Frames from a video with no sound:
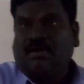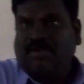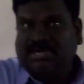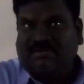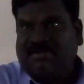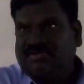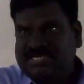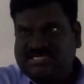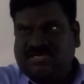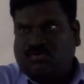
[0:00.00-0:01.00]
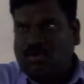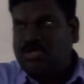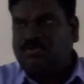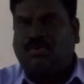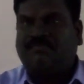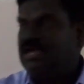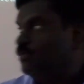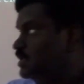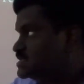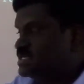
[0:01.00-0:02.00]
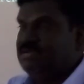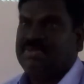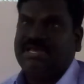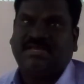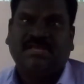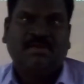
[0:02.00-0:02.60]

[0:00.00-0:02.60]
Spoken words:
Whatever I just told you, we are going to see in my